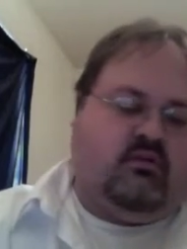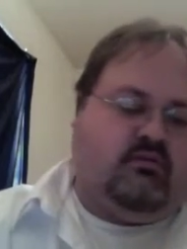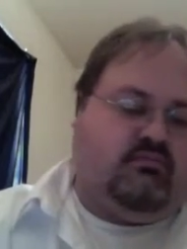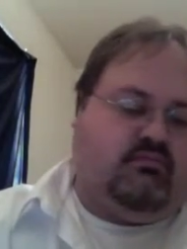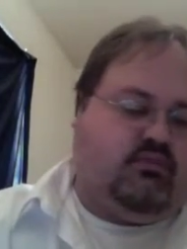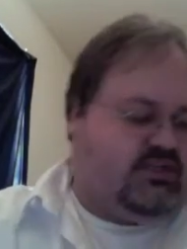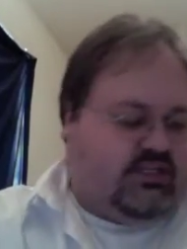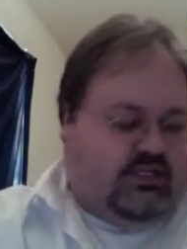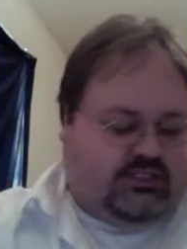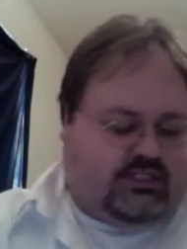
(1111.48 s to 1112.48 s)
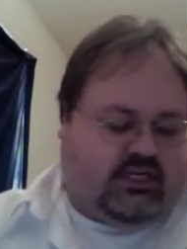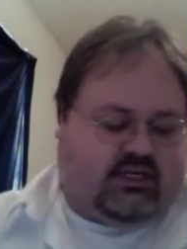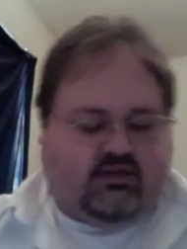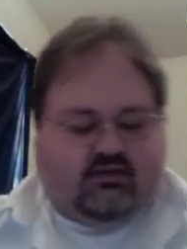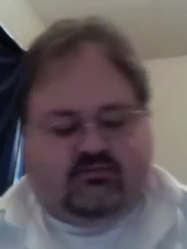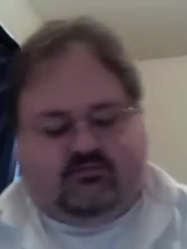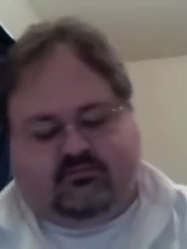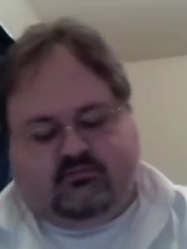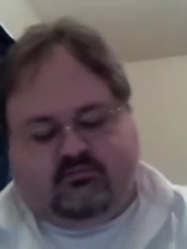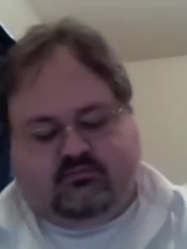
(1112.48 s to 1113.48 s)
Brooks Kieschnick.
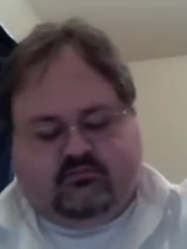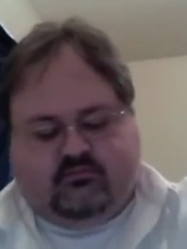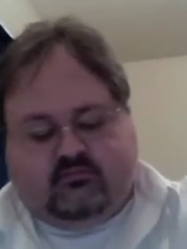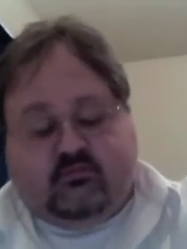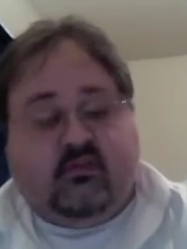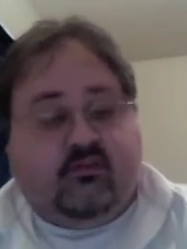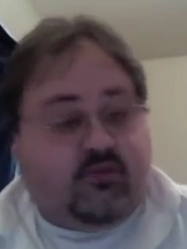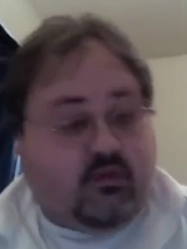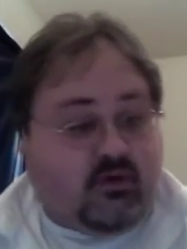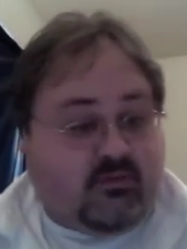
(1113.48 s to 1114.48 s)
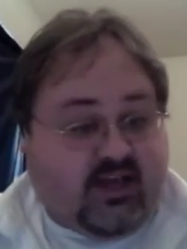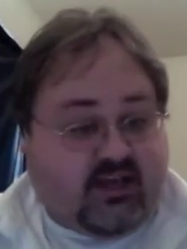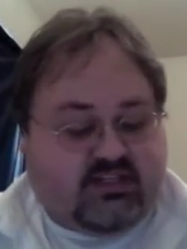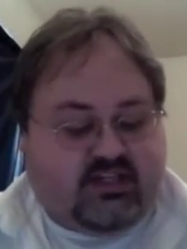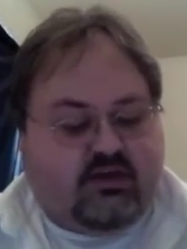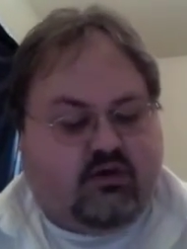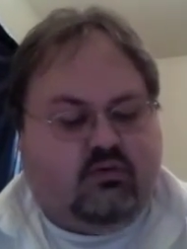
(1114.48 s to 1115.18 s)
A few more packs to go.